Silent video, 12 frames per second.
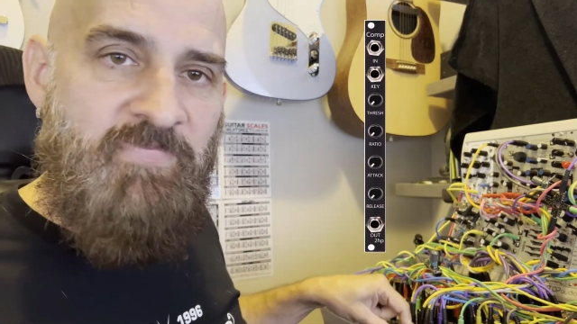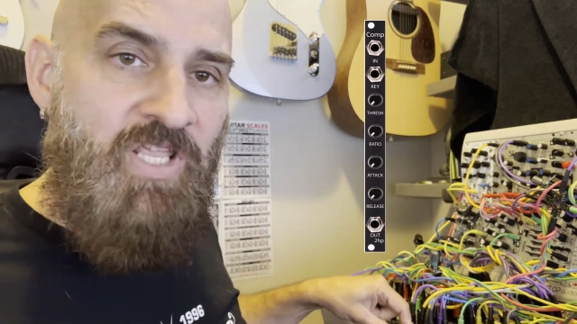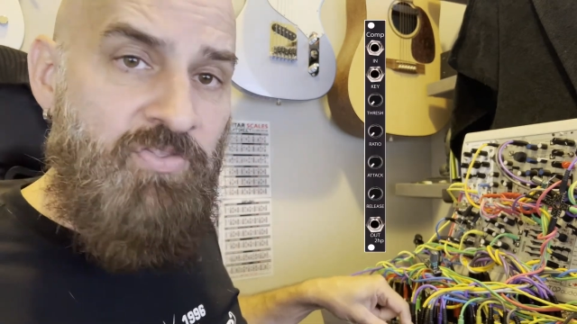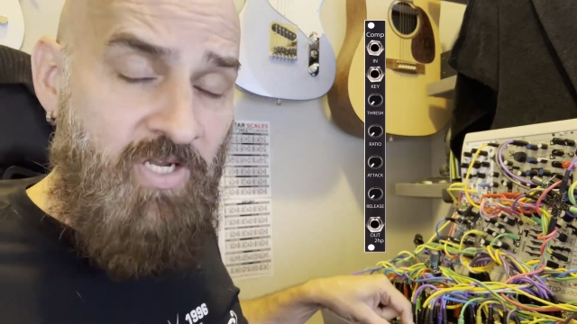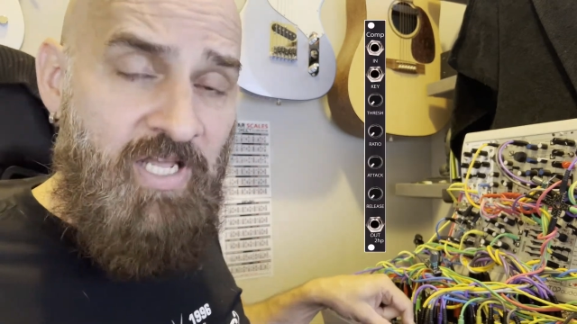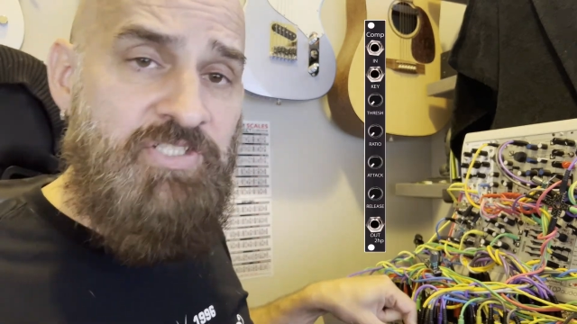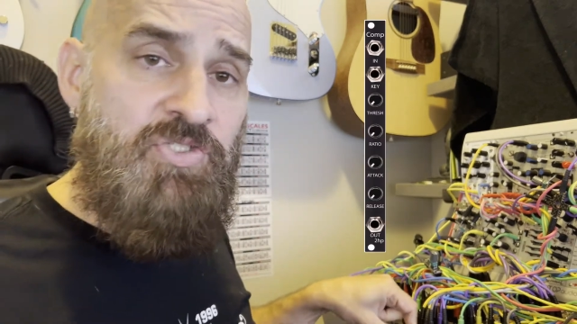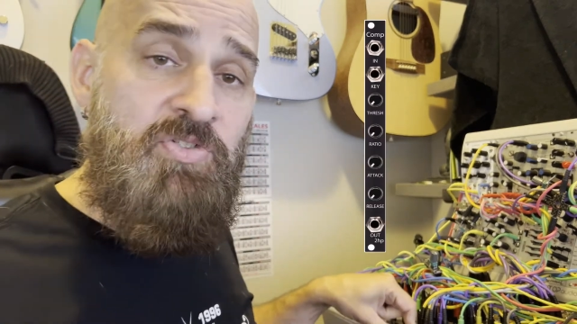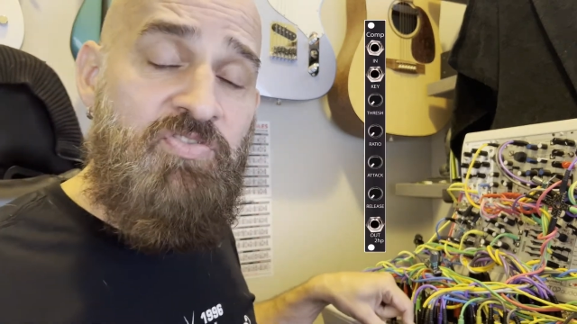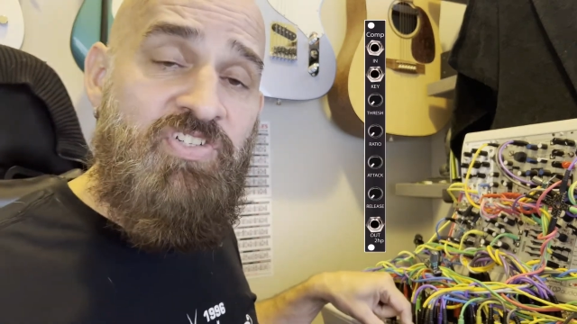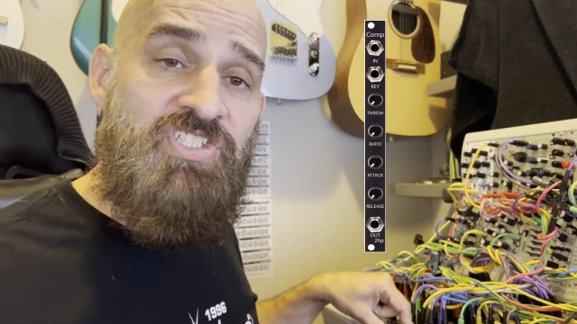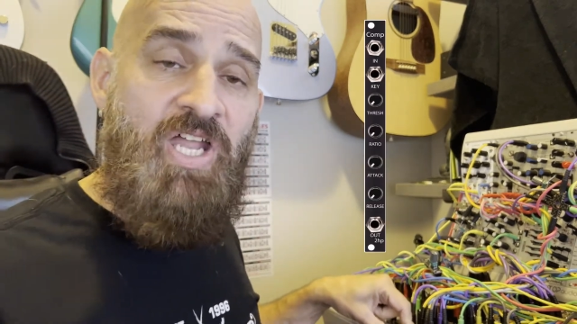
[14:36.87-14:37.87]
that I
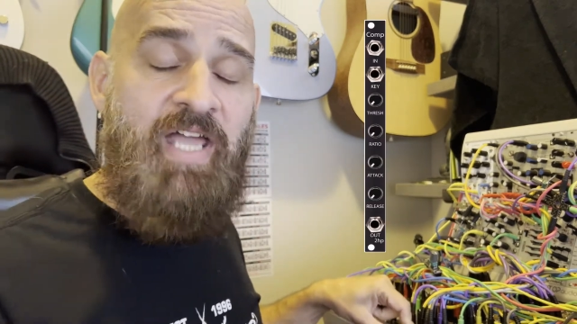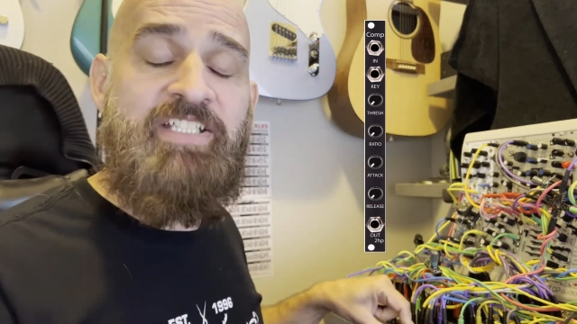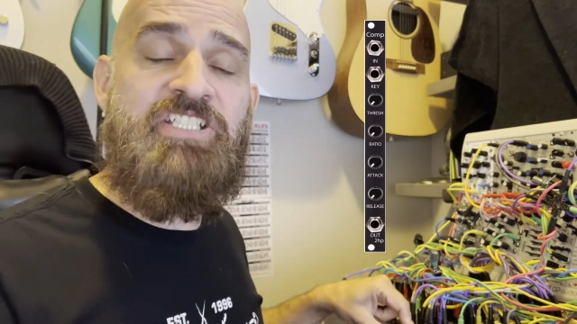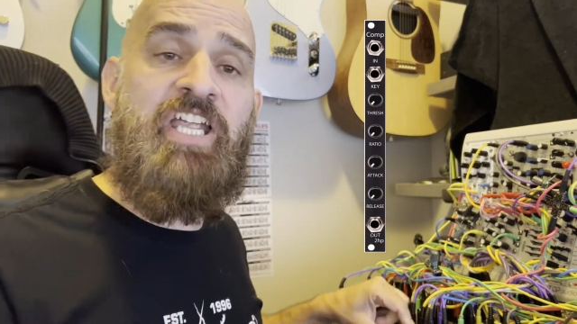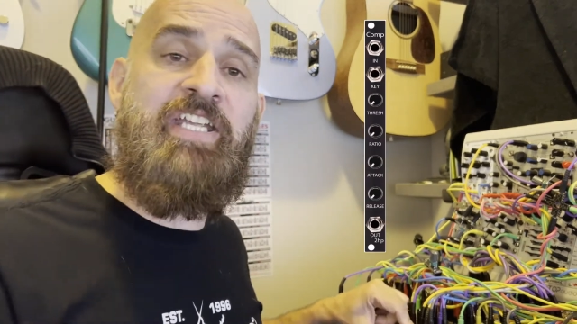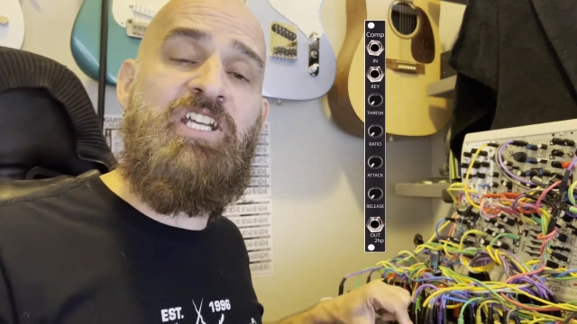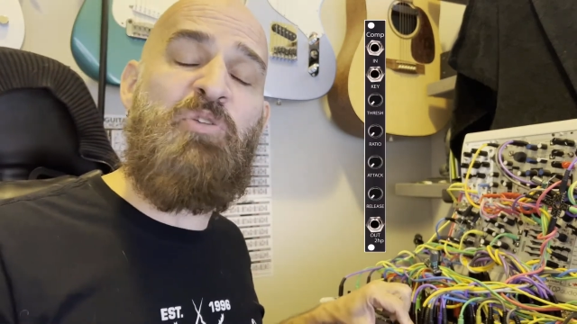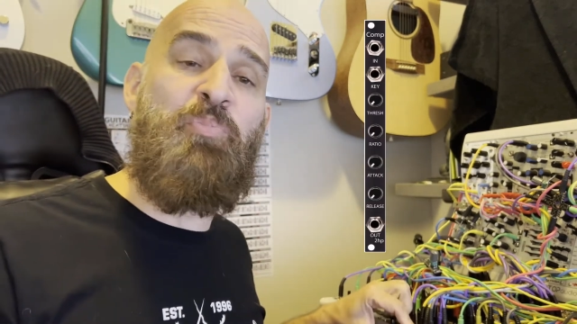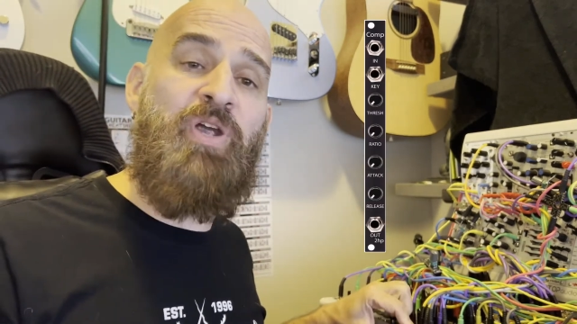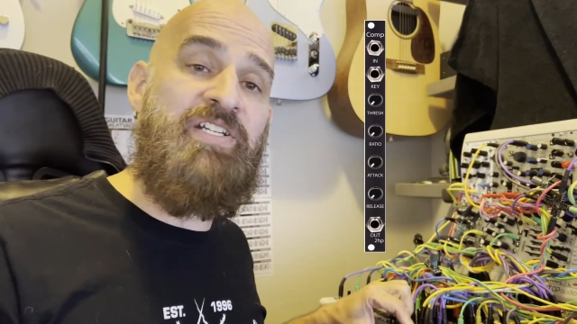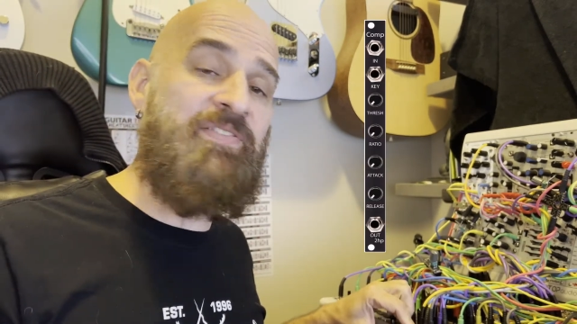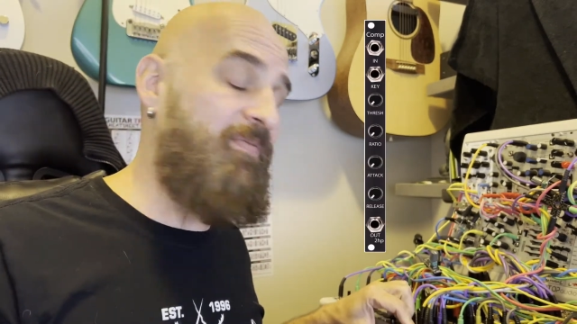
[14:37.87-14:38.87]
use for sidechain
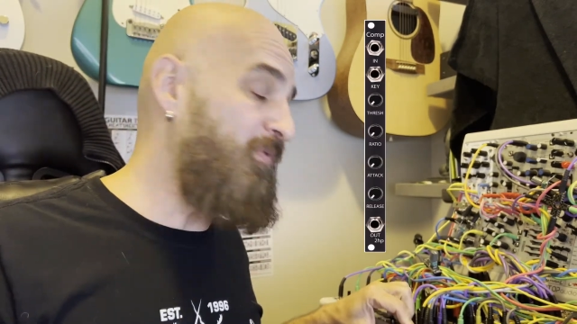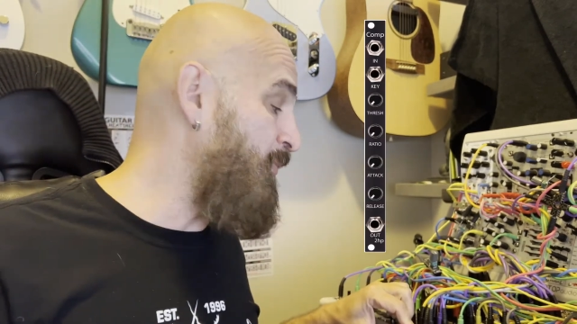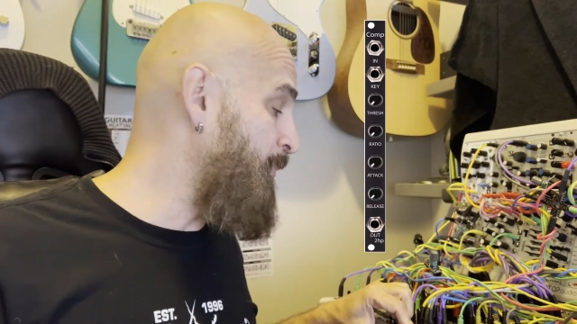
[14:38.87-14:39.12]
compression with